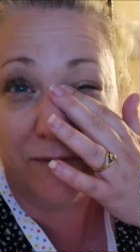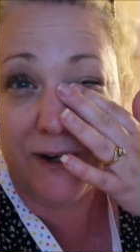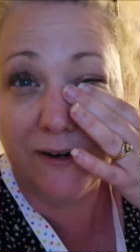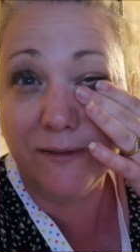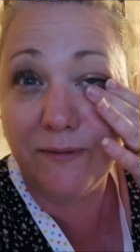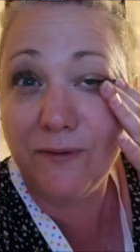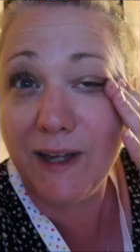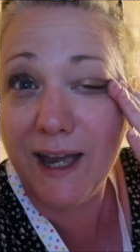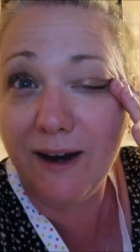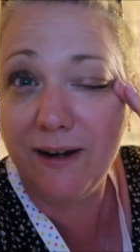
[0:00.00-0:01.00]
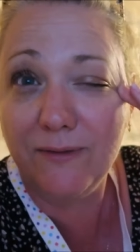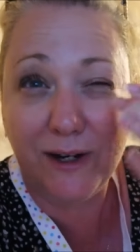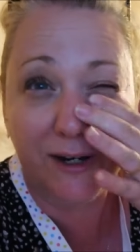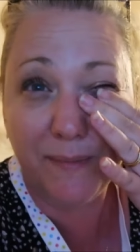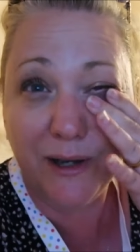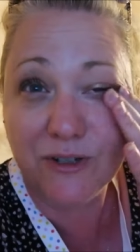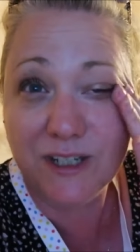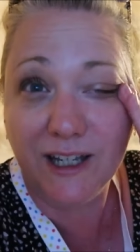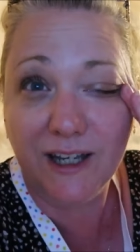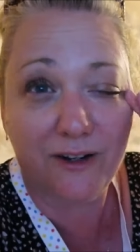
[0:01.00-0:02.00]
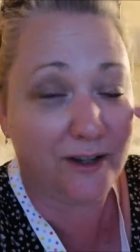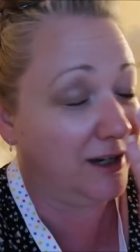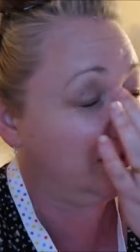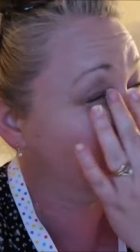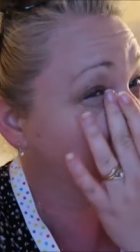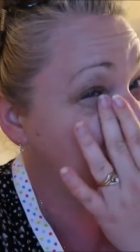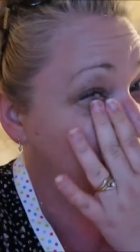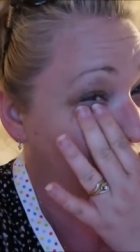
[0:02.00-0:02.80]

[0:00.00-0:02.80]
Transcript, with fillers: i'm very very very melting i know it's